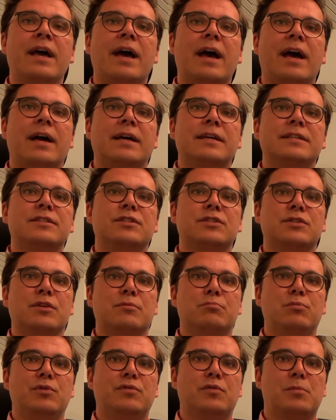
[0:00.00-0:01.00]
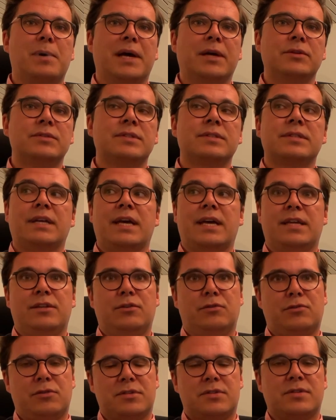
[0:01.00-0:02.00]
and move about, and
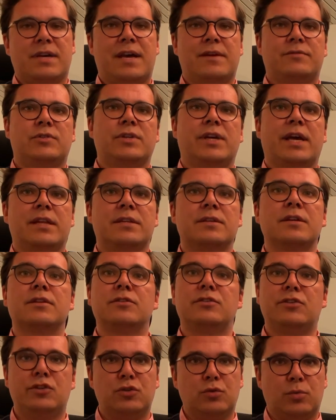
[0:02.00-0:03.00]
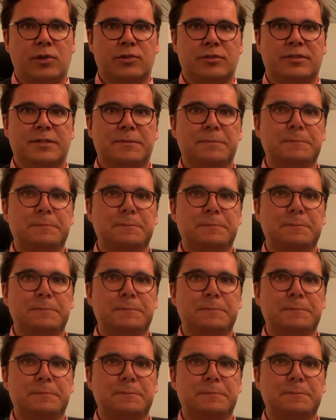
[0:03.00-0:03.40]
you'll also have to get new water.